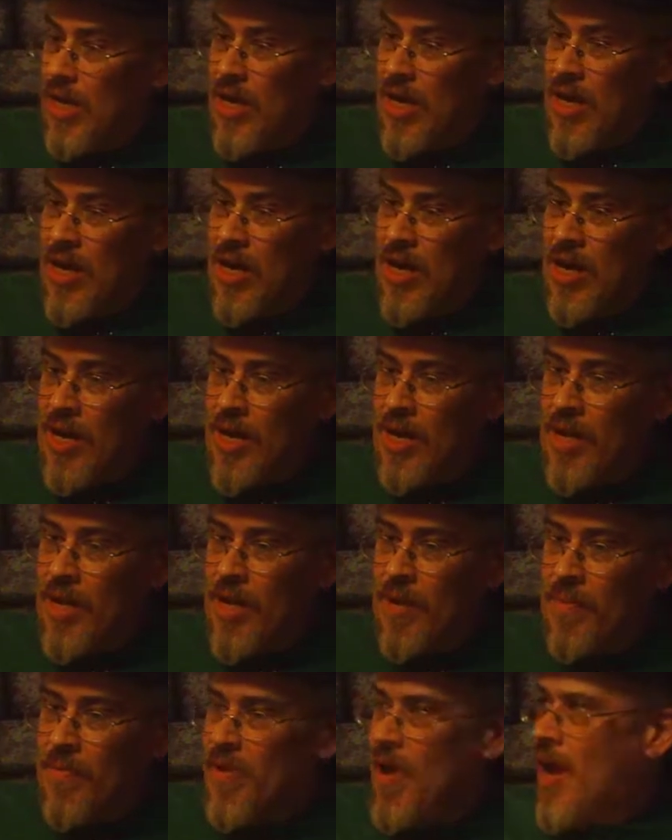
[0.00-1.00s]

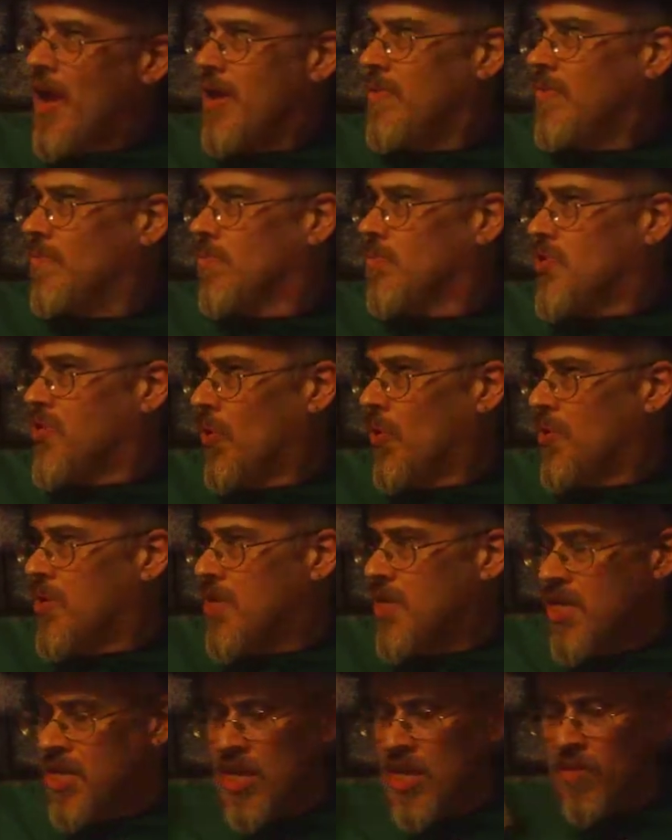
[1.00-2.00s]
I still
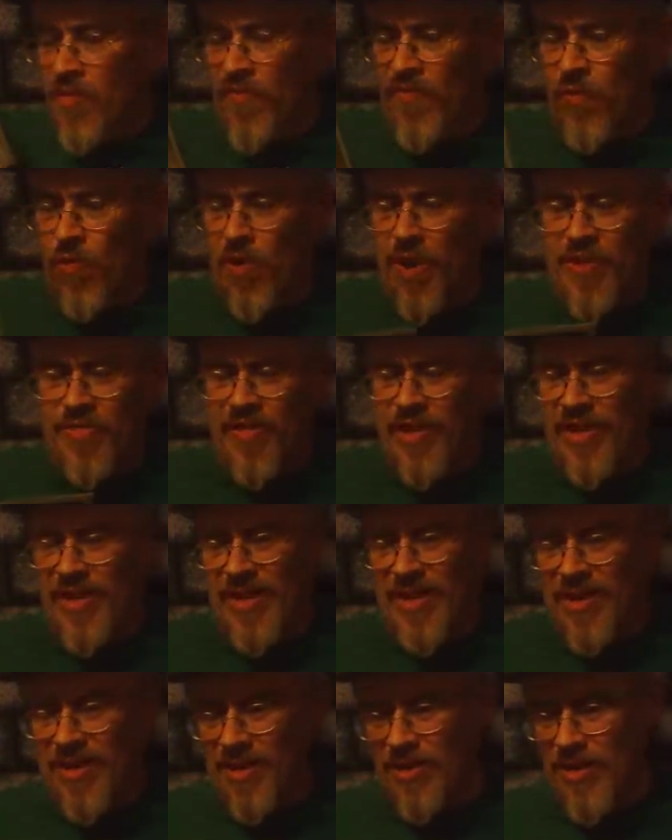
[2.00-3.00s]
need to get #4. I think
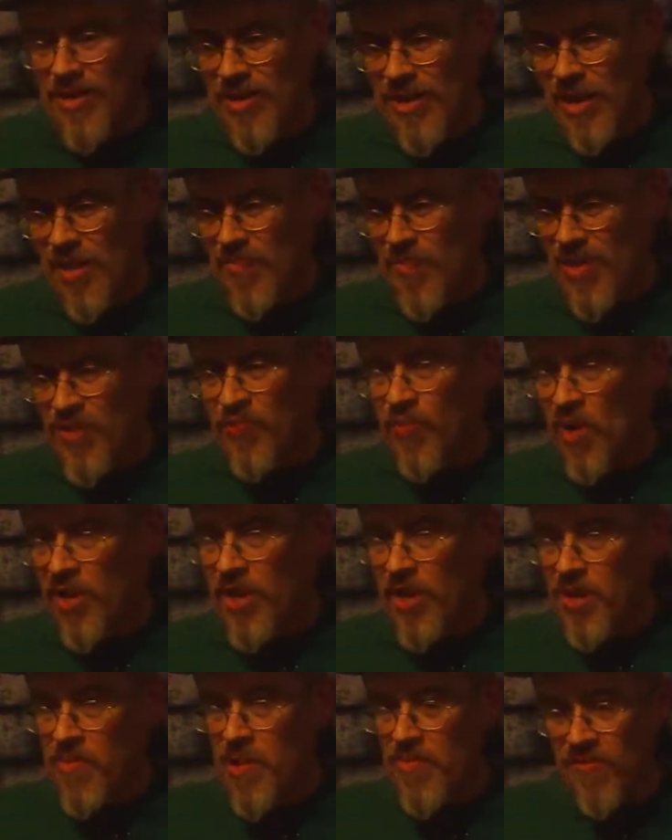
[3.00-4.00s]
it's
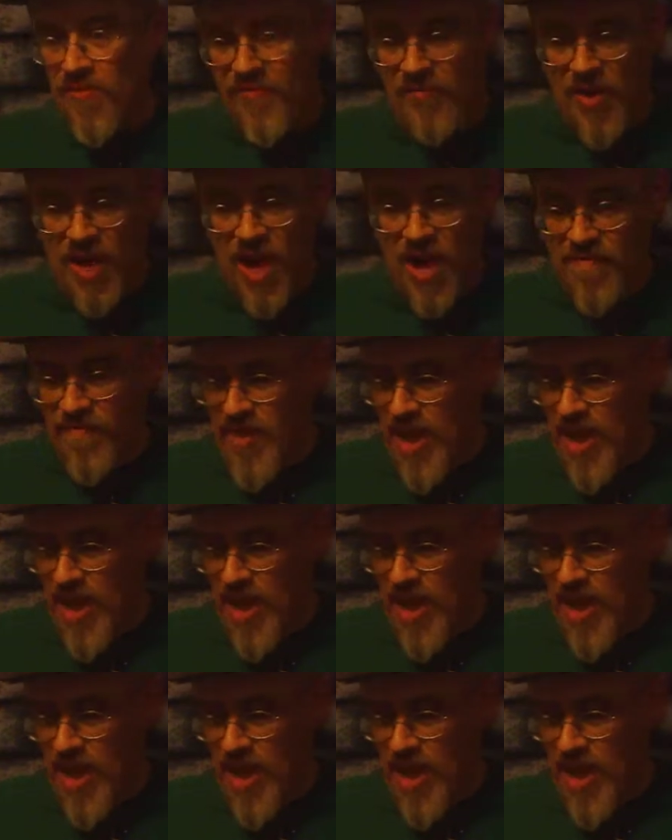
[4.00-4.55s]
probably going to be up to 5